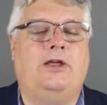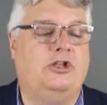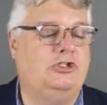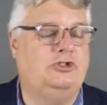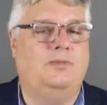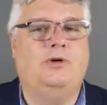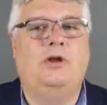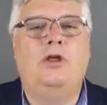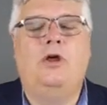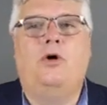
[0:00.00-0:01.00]
a consumer
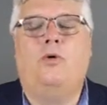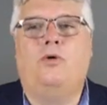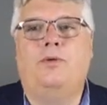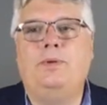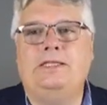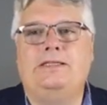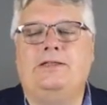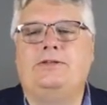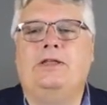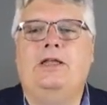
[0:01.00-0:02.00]
or a
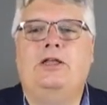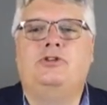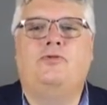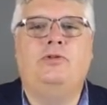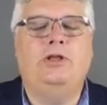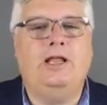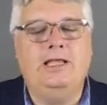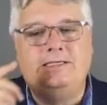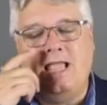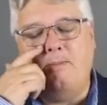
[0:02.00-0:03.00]
business. So if we look at an
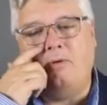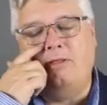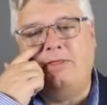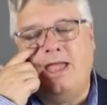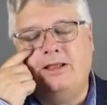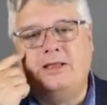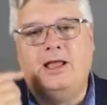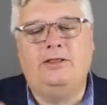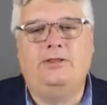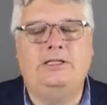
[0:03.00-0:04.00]
example of that,
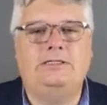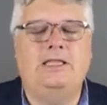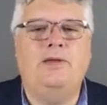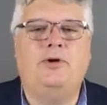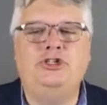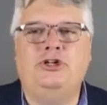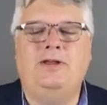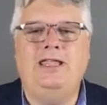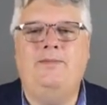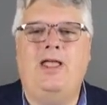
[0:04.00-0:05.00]
let's think about your
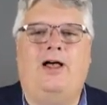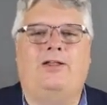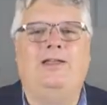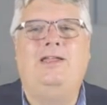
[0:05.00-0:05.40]
email.